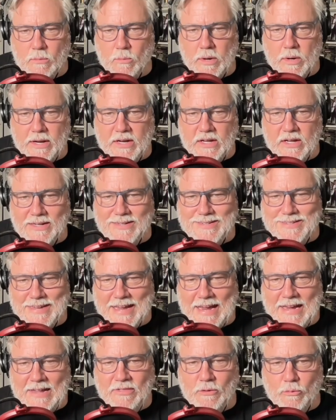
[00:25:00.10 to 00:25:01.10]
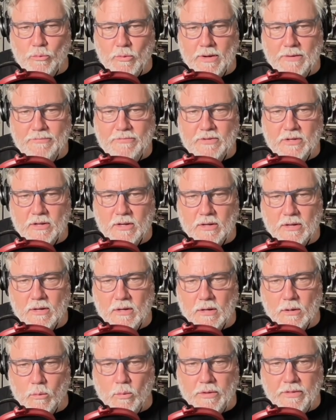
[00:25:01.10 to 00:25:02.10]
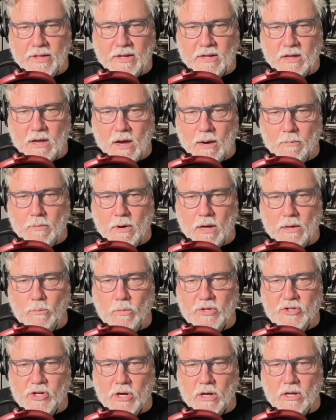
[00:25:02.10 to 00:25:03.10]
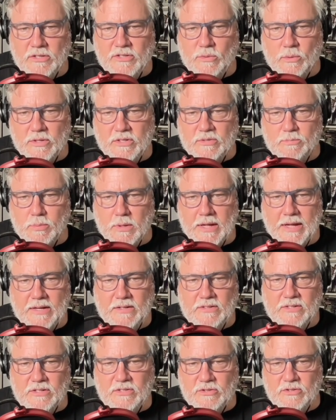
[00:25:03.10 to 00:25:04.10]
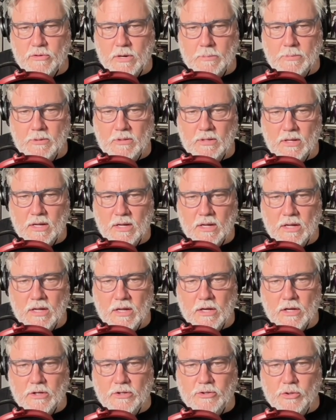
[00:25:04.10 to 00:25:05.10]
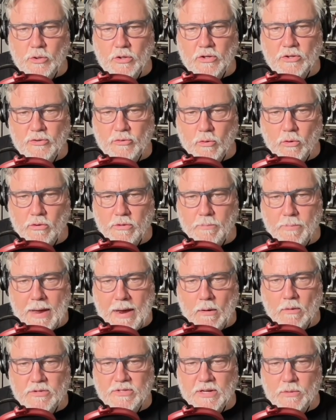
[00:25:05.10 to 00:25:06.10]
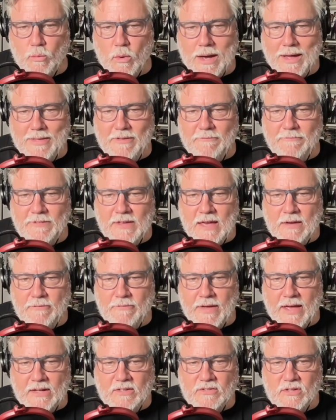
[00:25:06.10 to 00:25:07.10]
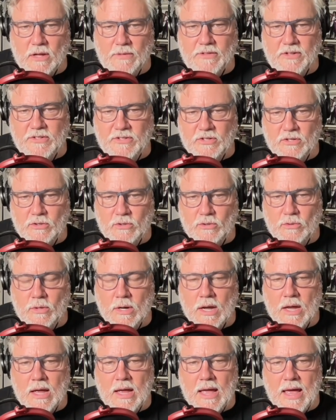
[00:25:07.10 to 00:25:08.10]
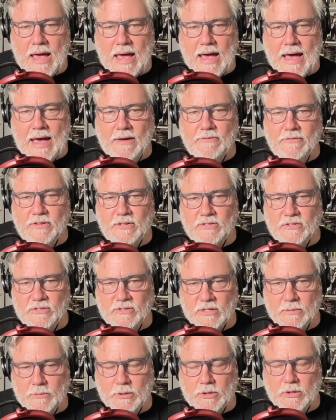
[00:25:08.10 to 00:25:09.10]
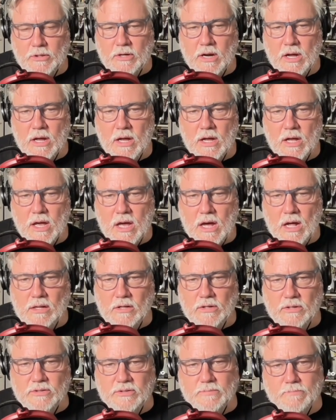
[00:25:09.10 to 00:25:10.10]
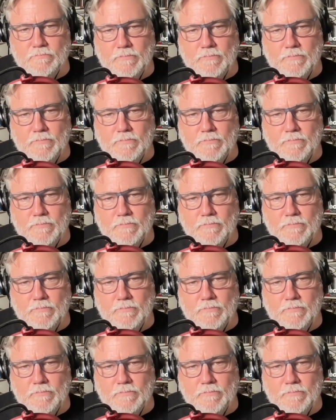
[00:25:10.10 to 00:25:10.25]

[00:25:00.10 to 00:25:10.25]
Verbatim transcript: way to contain the rift within Kamran, which also explains his trouble to control the powers and why the VFX on the two have similar colors.